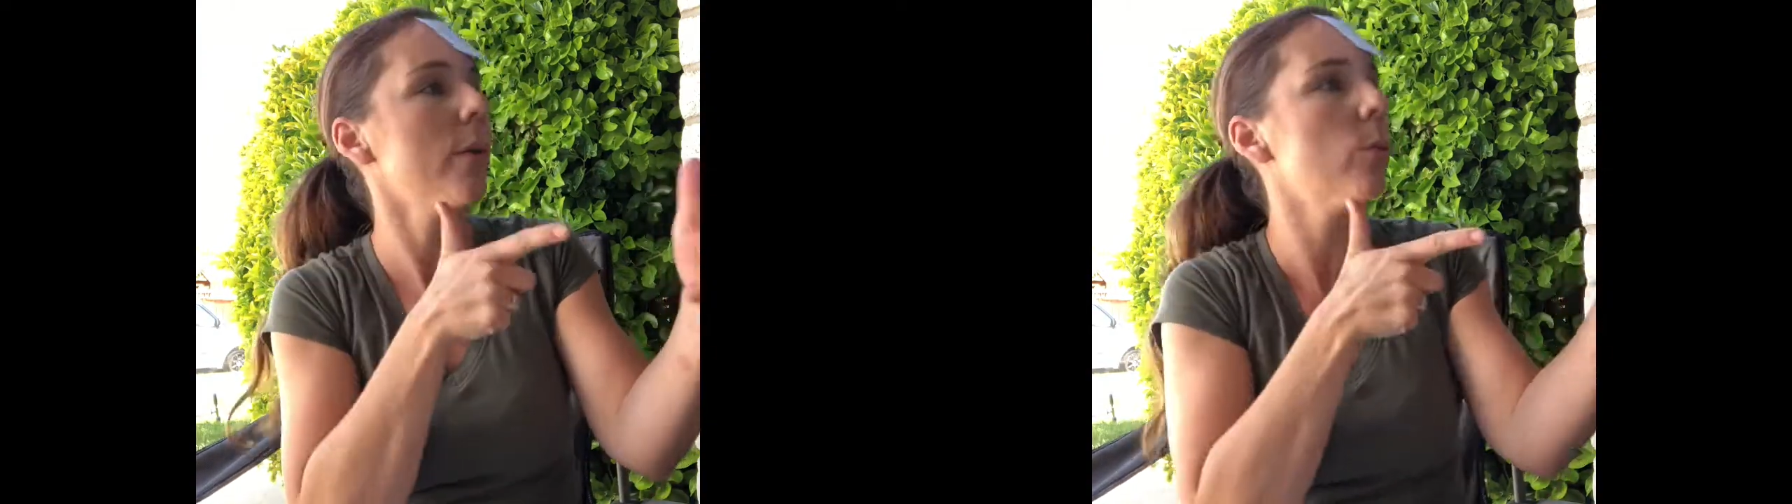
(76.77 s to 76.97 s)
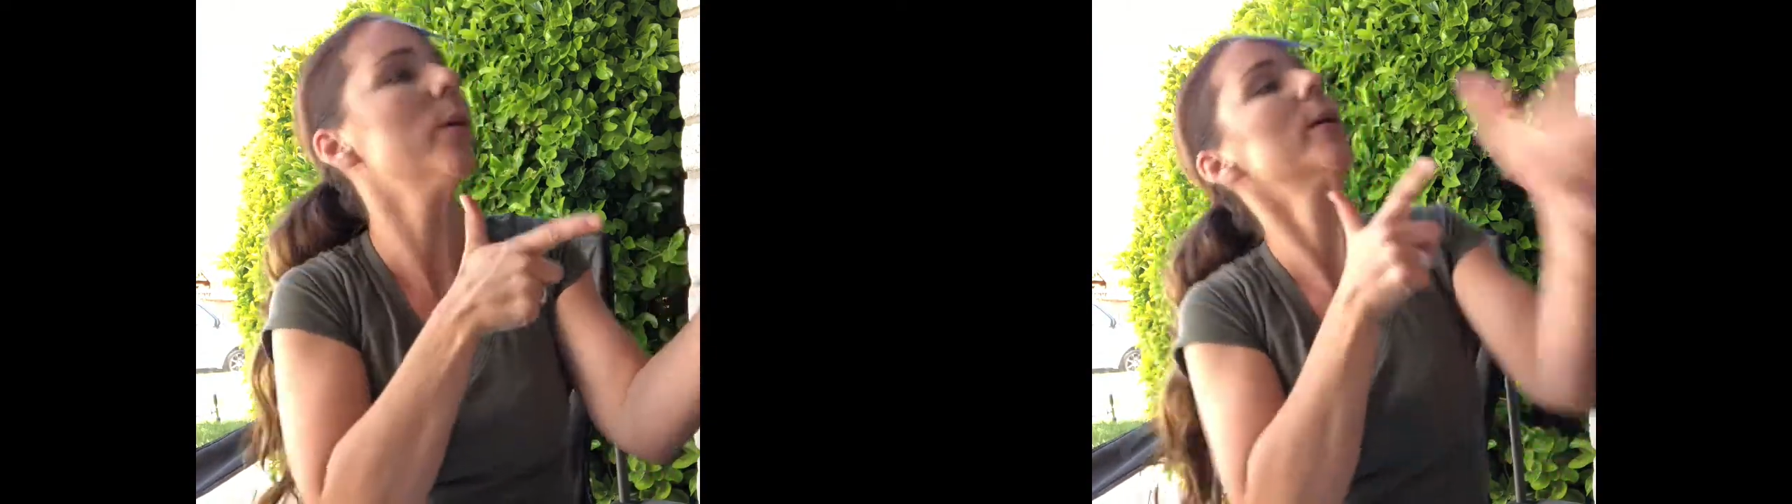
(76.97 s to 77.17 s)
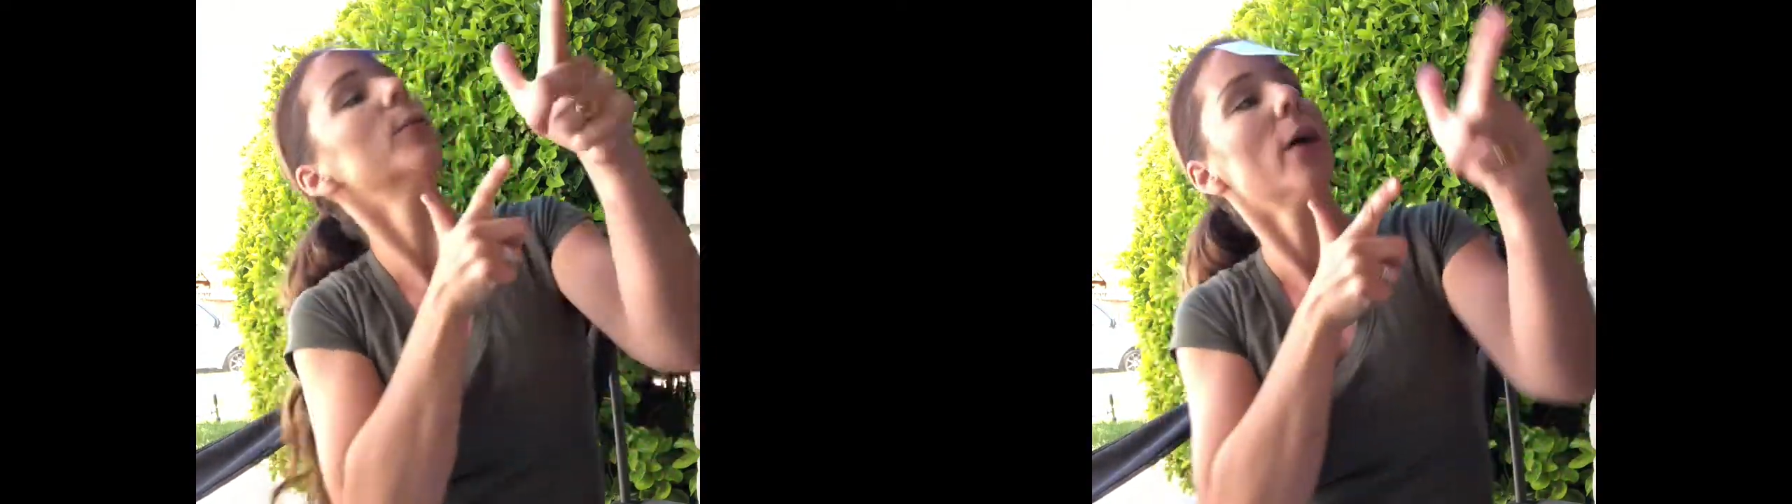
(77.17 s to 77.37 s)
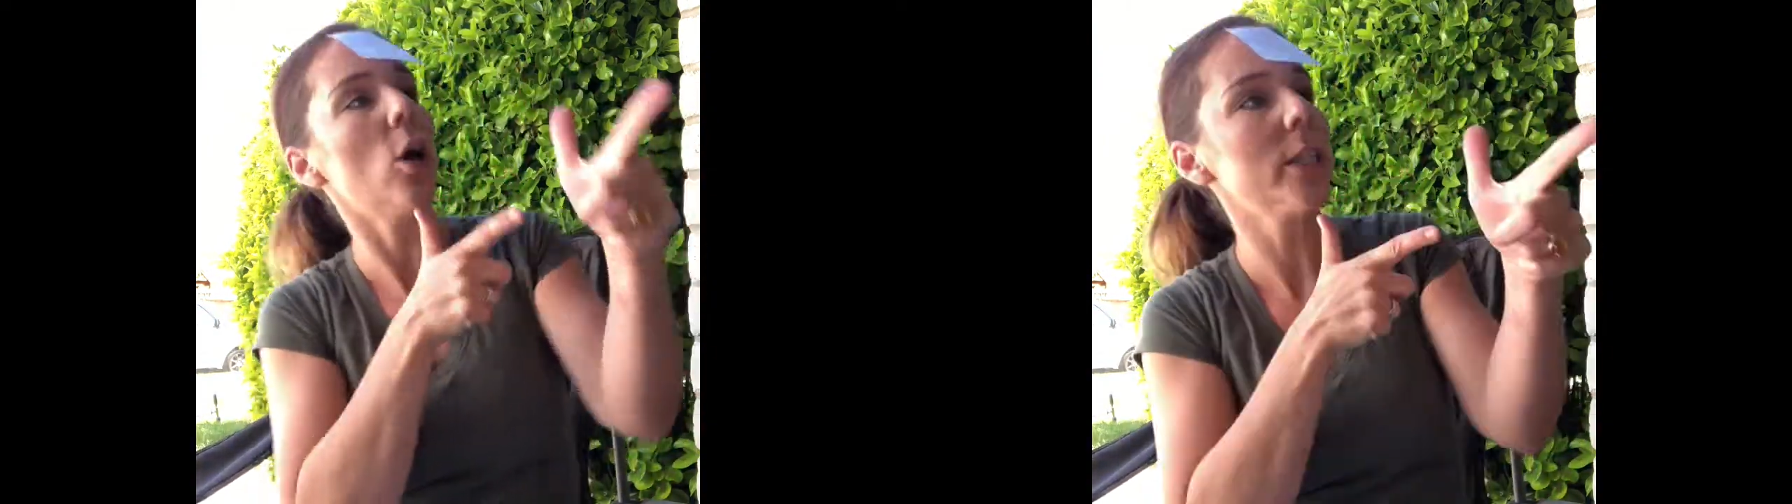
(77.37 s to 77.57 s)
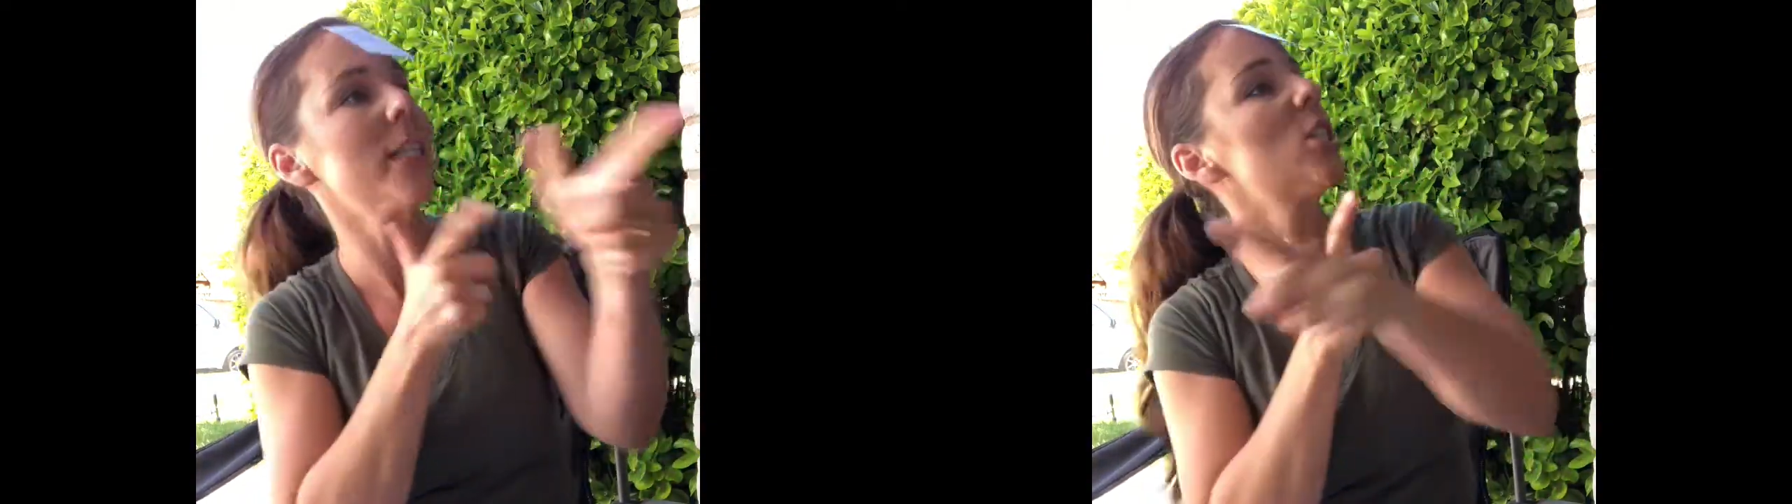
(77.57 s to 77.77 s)
We, we, we
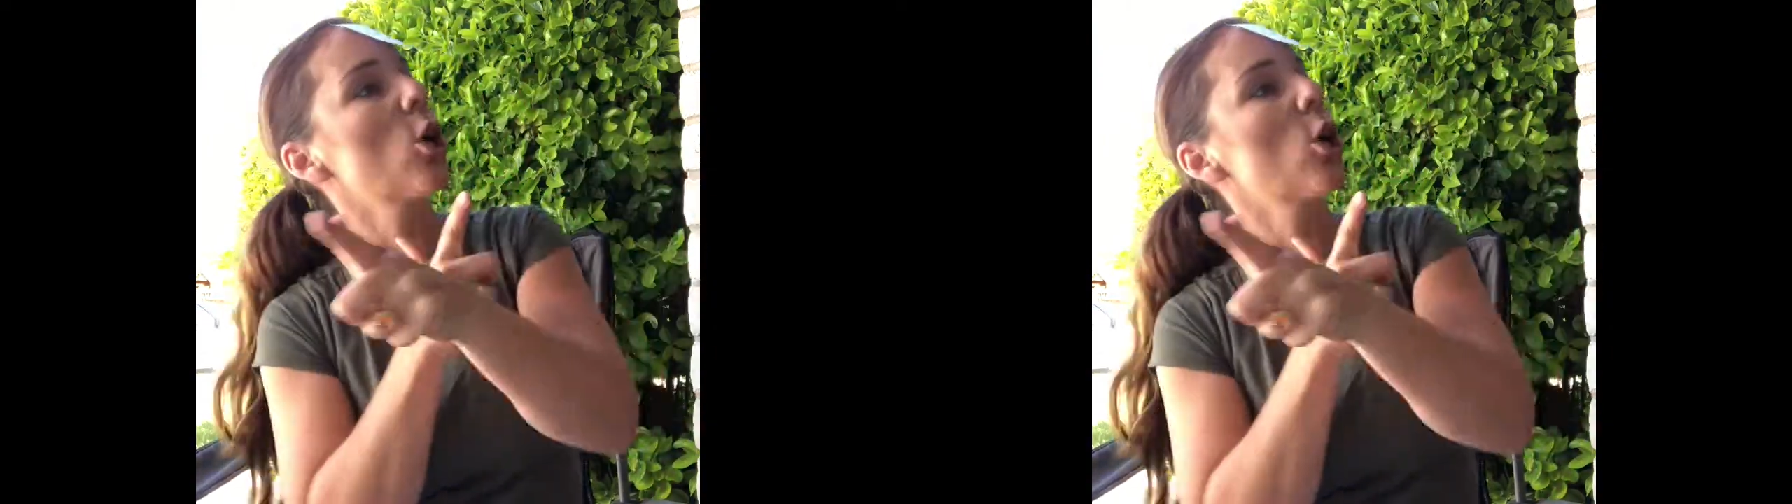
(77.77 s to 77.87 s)
all need to